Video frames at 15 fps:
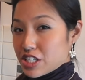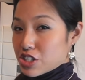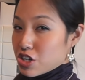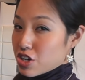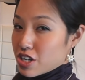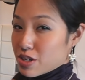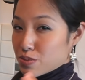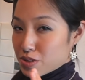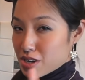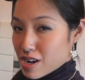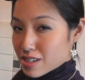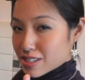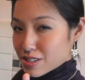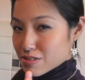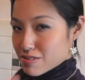cooked and we're
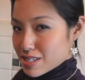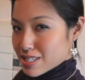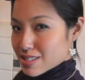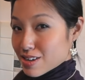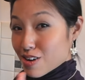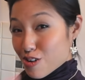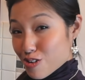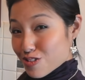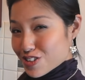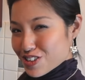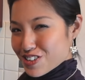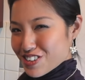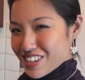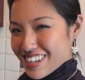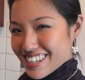not gonna risk
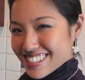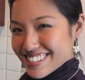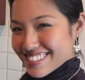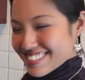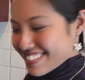overcooking it.